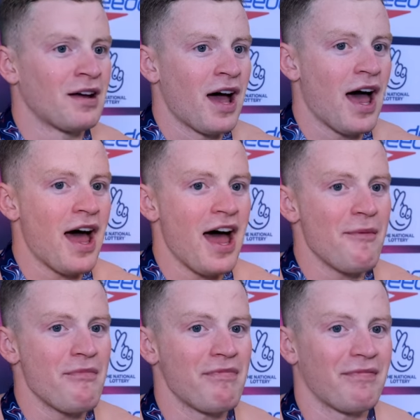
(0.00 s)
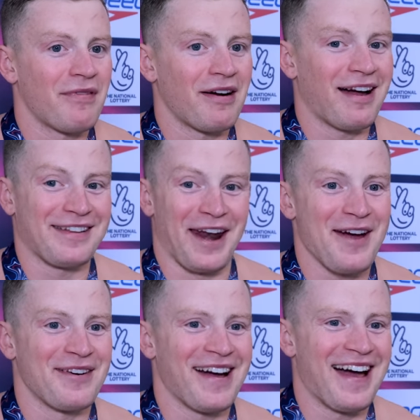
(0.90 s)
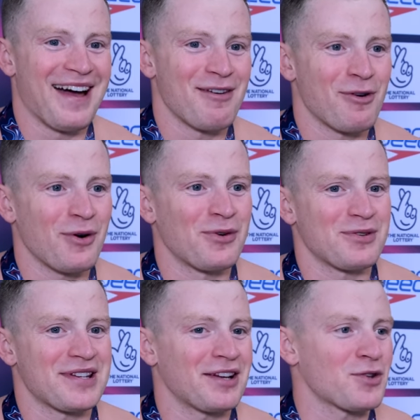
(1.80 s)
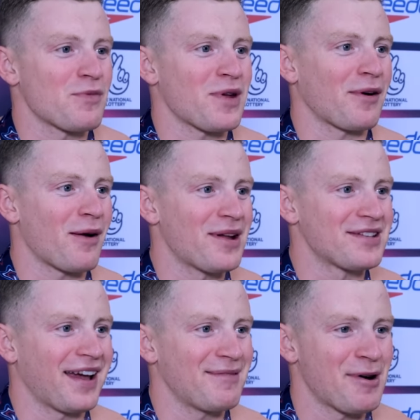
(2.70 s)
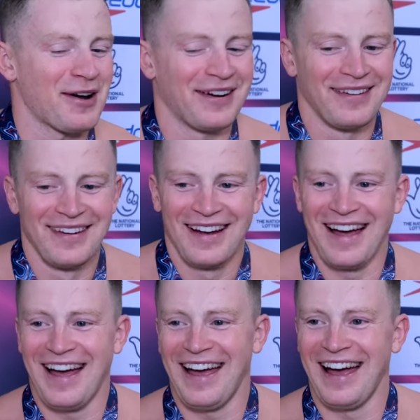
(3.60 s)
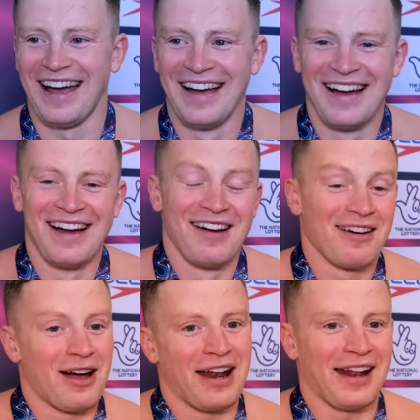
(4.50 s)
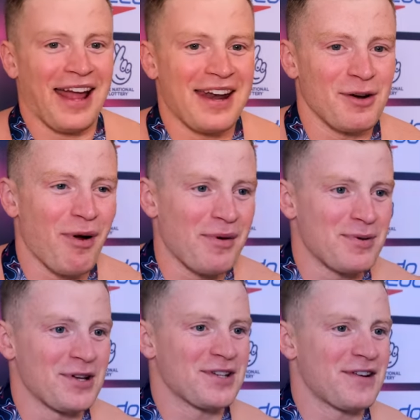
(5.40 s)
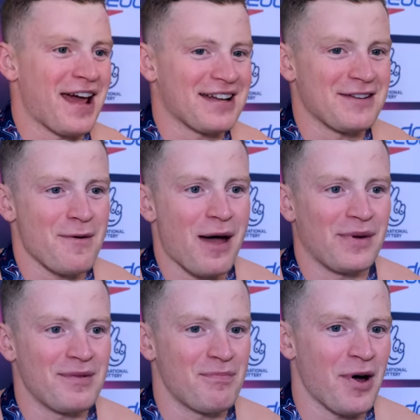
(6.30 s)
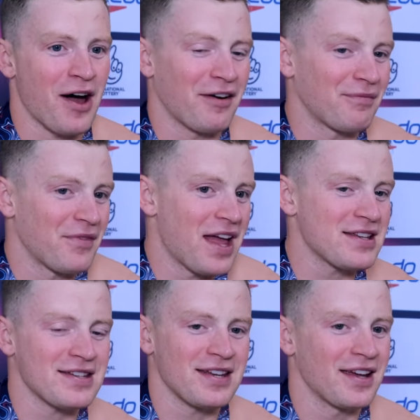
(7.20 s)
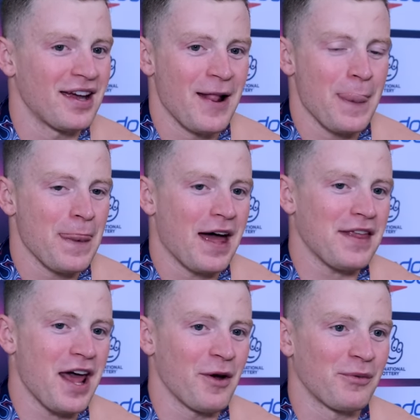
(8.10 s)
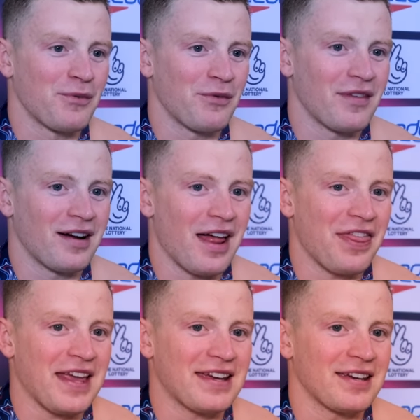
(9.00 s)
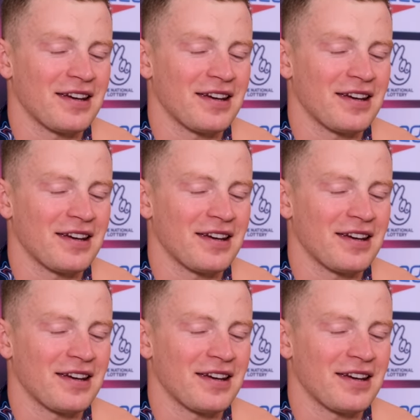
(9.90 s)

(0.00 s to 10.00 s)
I don't know. Well, see on Swim Song comments, eh? But I don't know, again, they'll probably put in something negative about me. But it's, I don't know. I think